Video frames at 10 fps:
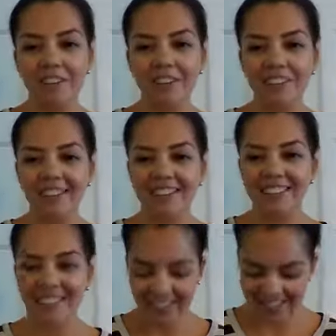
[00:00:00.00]
of good
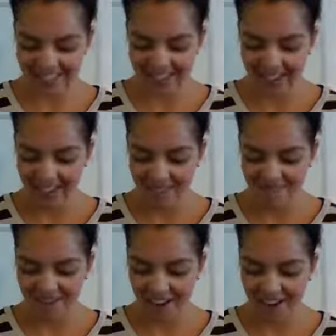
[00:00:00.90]
in today,
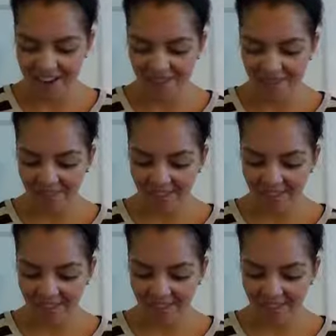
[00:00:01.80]
right?